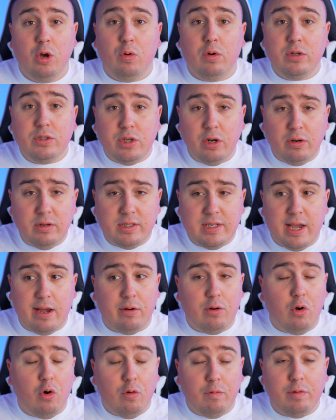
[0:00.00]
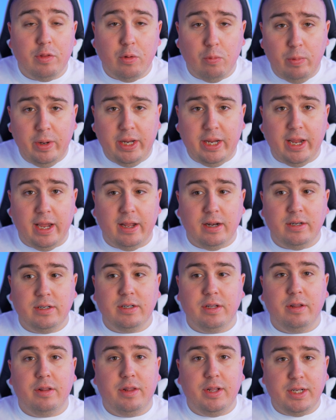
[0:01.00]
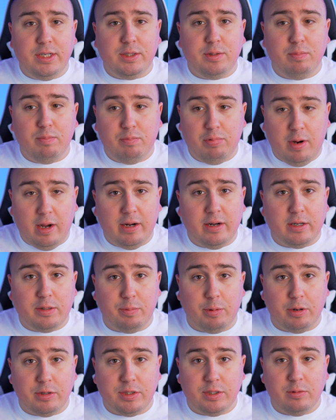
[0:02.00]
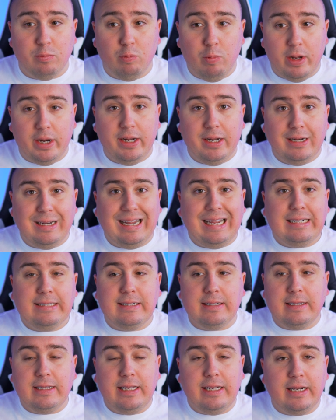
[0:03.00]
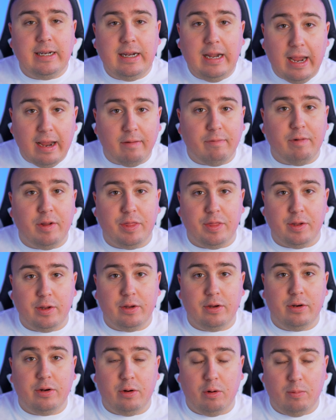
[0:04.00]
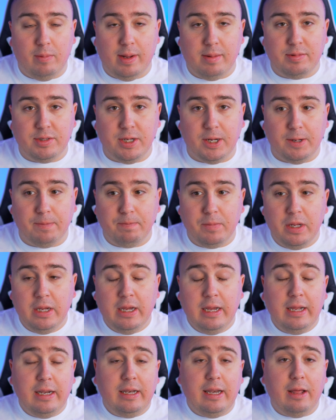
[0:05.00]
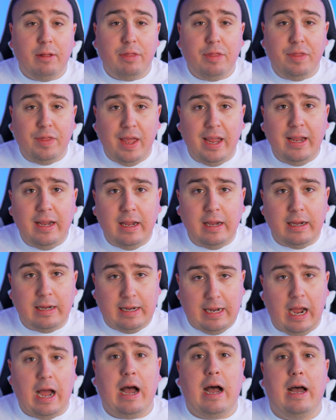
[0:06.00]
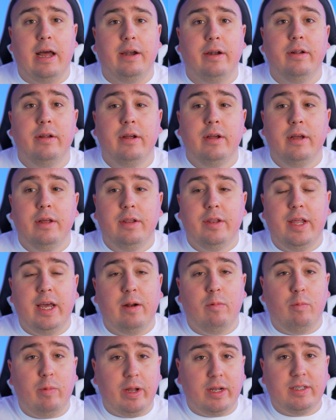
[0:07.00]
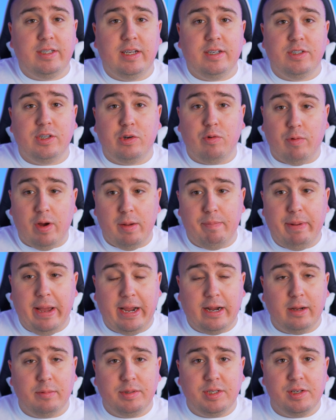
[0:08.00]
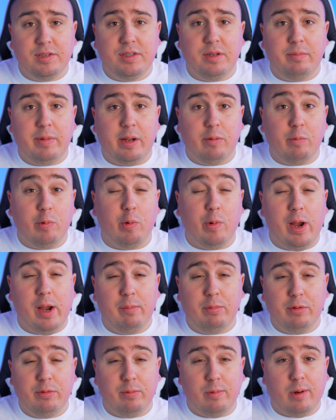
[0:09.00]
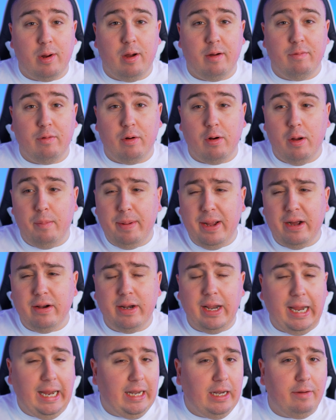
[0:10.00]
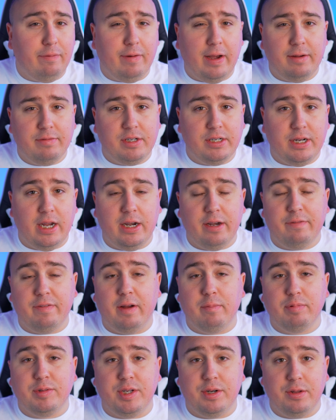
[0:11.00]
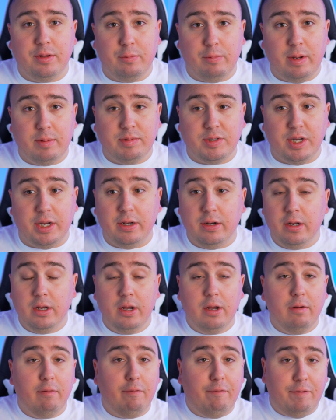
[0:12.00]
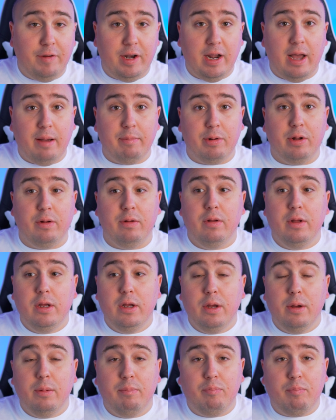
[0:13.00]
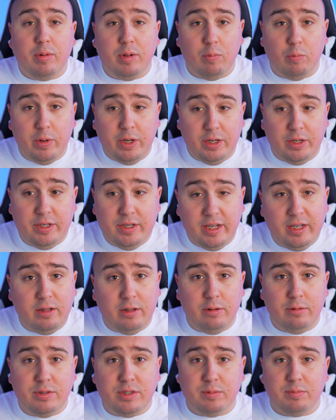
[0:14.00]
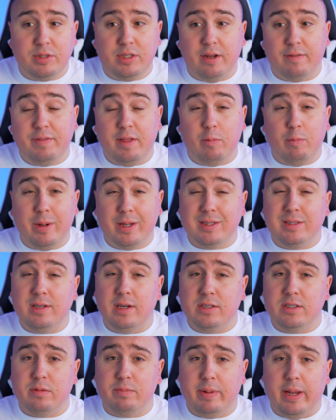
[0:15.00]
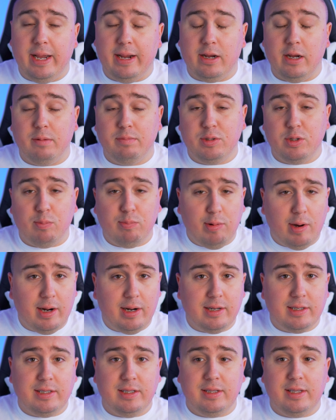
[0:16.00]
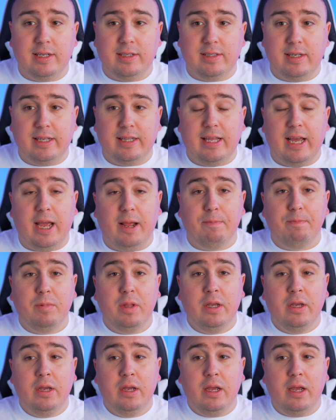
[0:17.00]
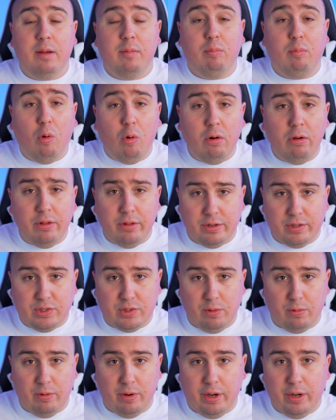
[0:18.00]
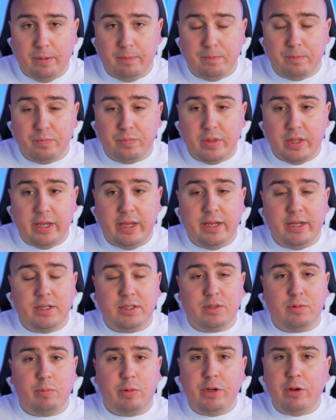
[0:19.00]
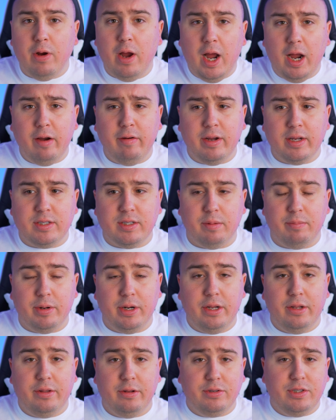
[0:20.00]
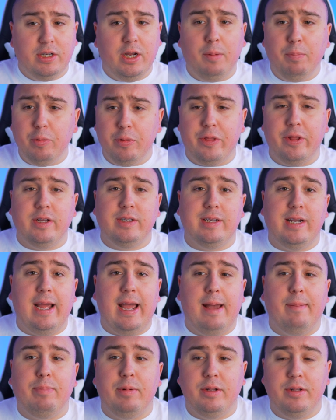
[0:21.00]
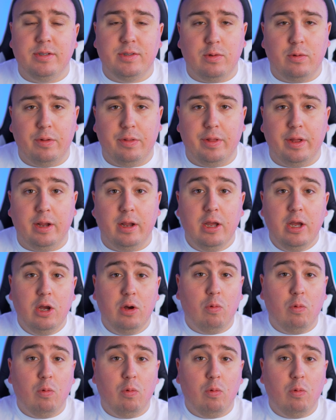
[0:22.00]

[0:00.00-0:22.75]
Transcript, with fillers: Well, it turns out over the weekend, this product person went in and deleted everything on her website. Now, thank God that Wix has a great backup system and we were able to recover about 85 to 95% of the website. Phenomenal. But we did lose some stuff that Wix doesn't back up, so products and things like that. And moral of the story is when you're hiring somebody, there's a couple things that happen in this whole thing.